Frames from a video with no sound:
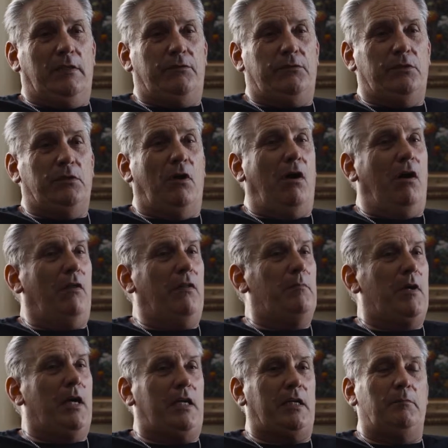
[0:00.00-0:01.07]
through all the
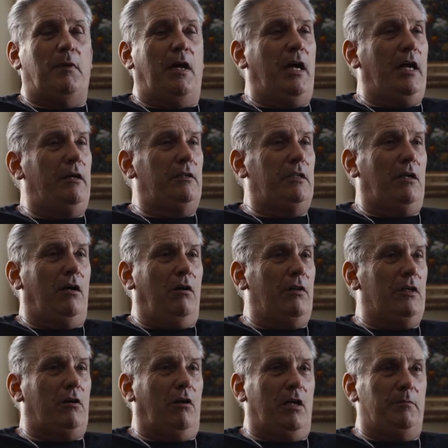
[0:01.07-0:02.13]
muck and mire and all
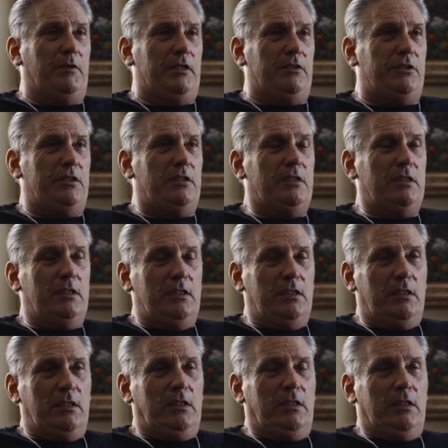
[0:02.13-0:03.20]
the garbage,
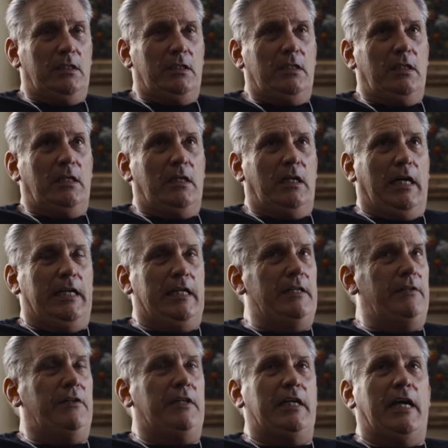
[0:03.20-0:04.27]
I
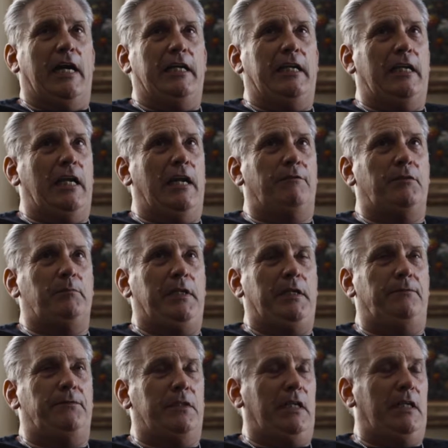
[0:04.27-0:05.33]
didn't think I could ever be
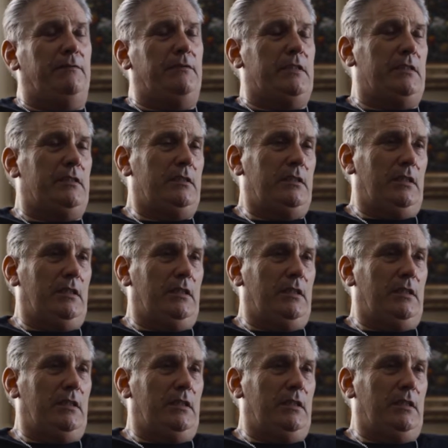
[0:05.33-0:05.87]
forgiven.